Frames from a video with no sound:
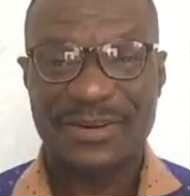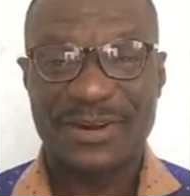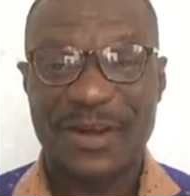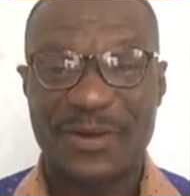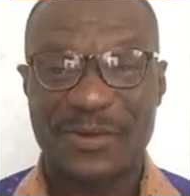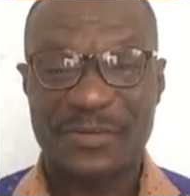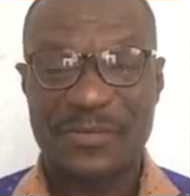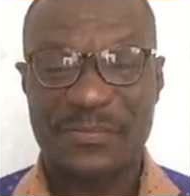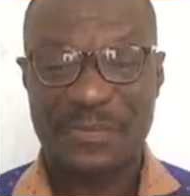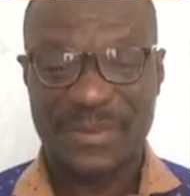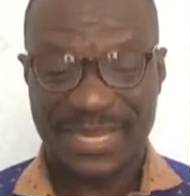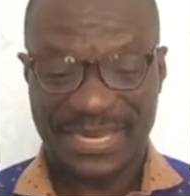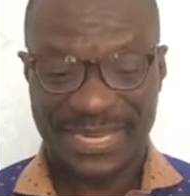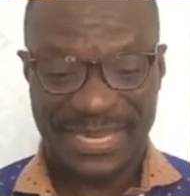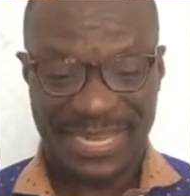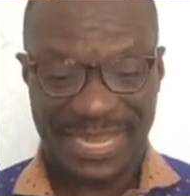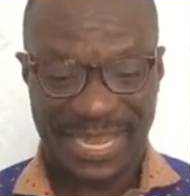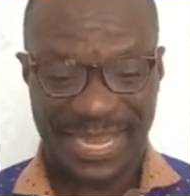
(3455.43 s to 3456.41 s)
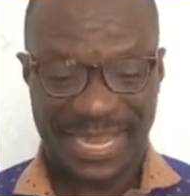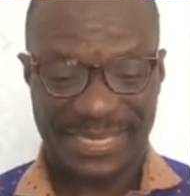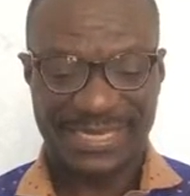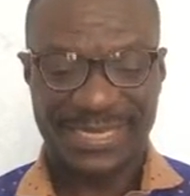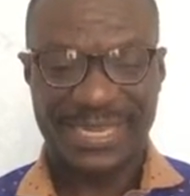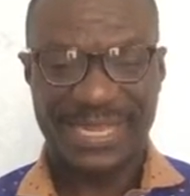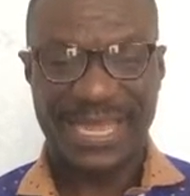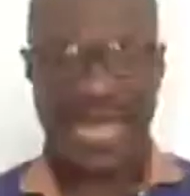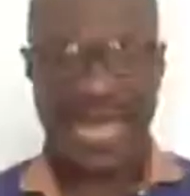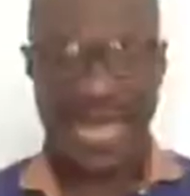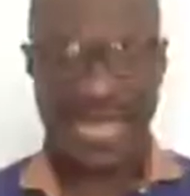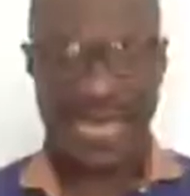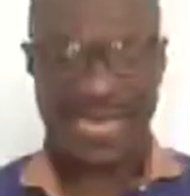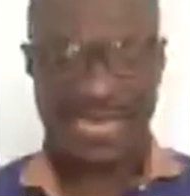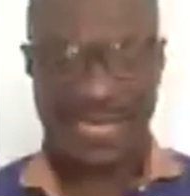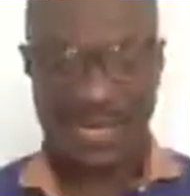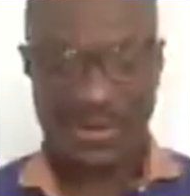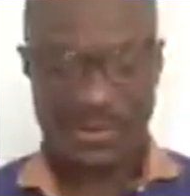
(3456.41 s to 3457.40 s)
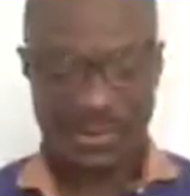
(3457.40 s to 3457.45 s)
Glory be to God.
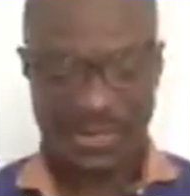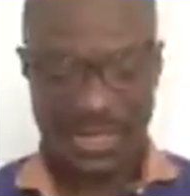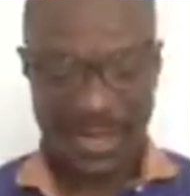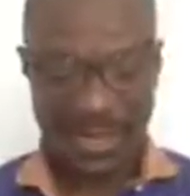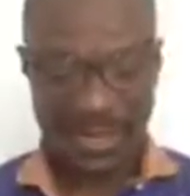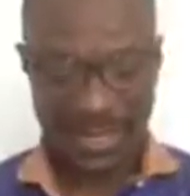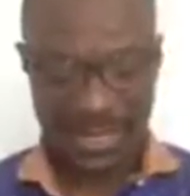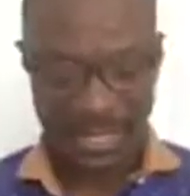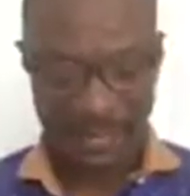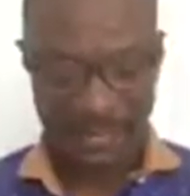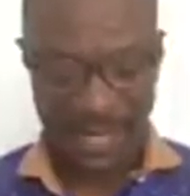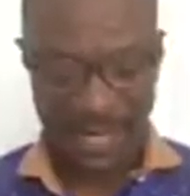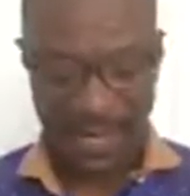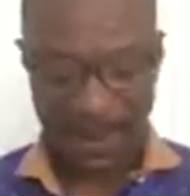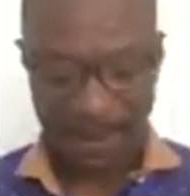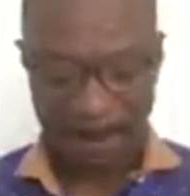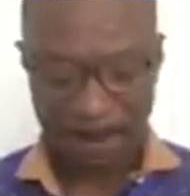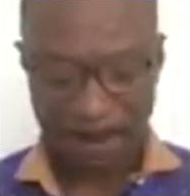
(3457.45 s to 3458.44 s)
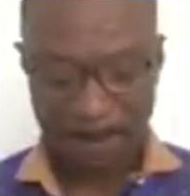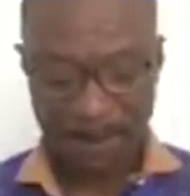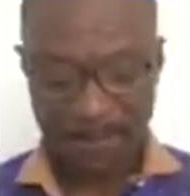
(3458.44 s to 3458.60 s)
Hallelujah. Amen.